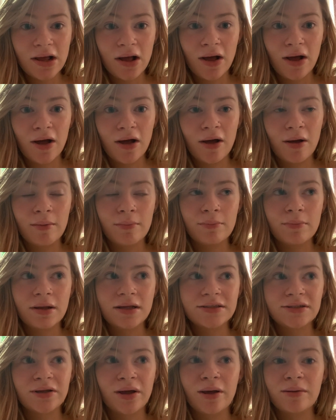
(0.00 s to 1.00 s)

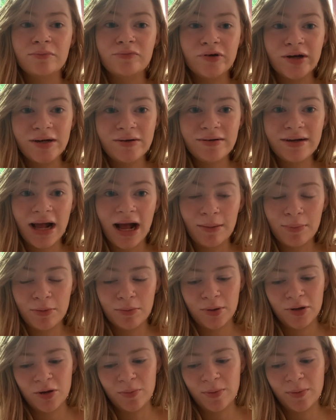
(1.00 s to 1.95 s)
So I'm really happy with my